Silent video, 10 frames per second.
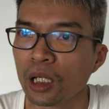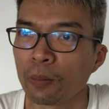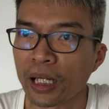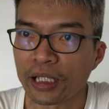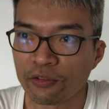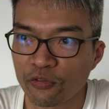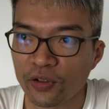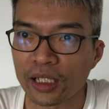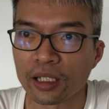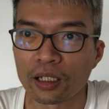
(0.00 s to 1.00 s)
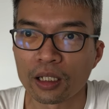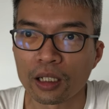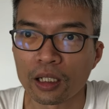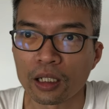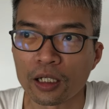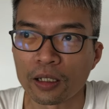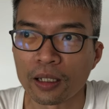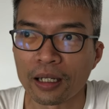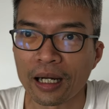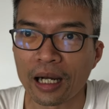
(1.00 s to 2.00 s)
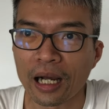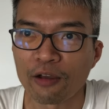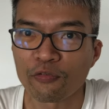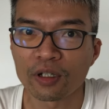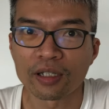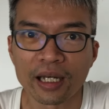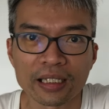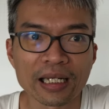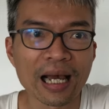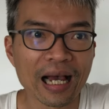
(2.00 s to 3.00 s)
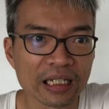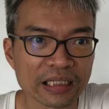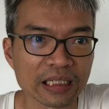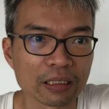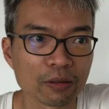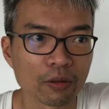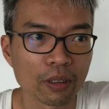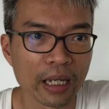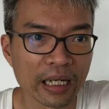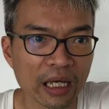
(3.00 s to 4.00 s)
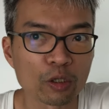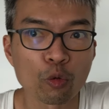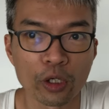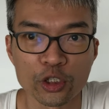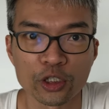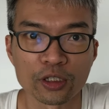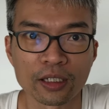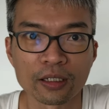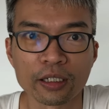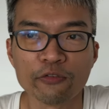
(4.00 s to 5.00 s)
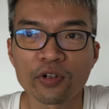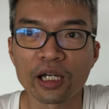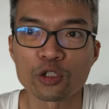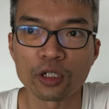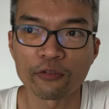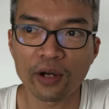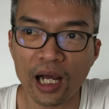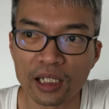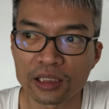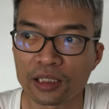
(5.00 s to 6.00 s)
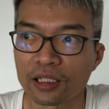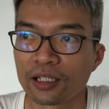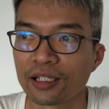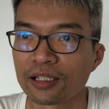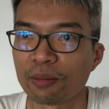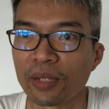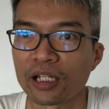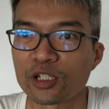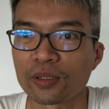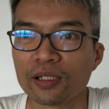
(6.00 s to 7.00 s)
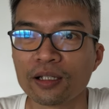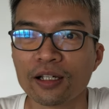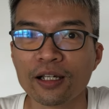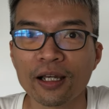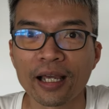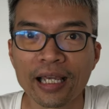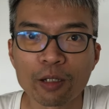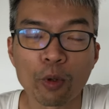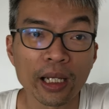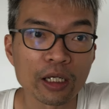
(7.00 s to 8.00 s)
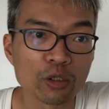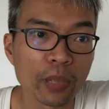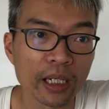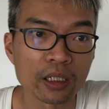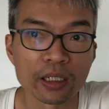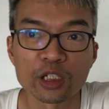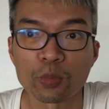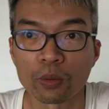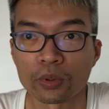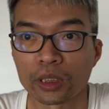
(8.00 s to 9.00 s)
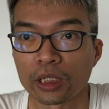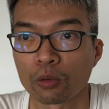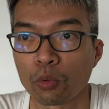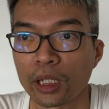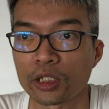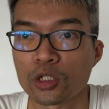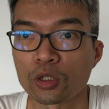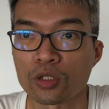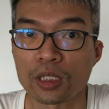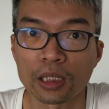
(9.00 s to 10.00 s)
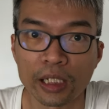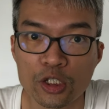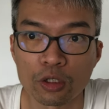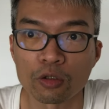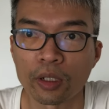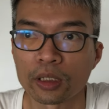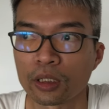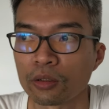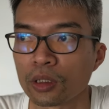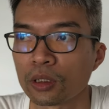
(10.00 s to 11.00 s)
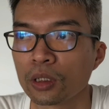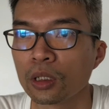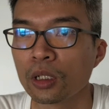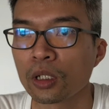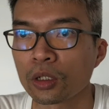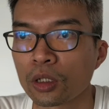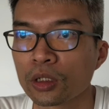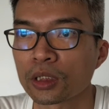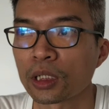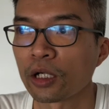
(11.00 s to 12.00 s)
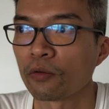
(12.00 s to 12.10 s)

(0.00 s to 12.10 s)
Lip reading: But in fact, I felt that I didn't ask another question. In fact, I should have asked the management, hey, when are you buying the next property? What is your selection criteria? Because